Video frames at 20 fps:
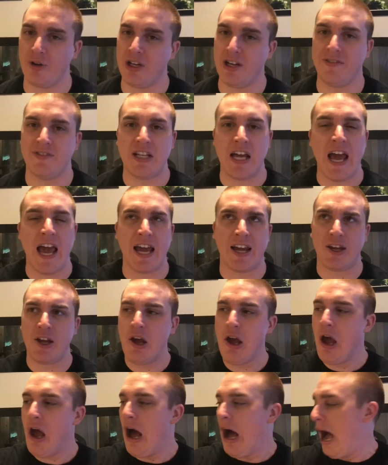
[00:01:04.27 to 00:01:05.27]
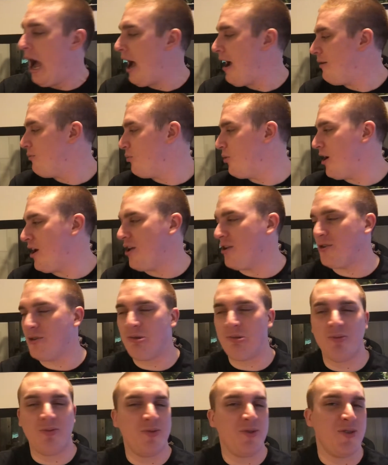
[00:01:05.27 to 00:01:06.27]
reef tank. I went
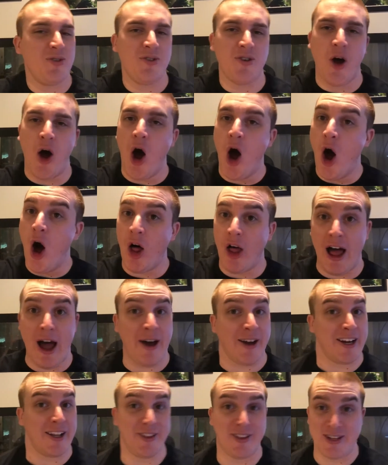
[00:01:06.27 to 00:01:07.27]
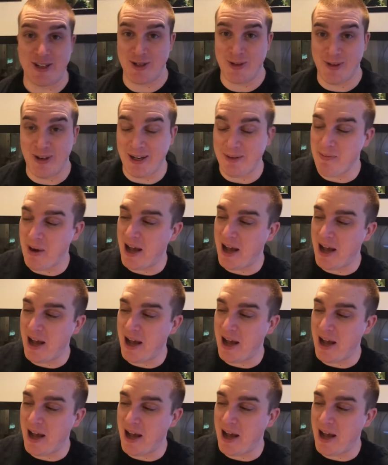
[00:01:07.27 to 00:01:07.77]
all out on this one.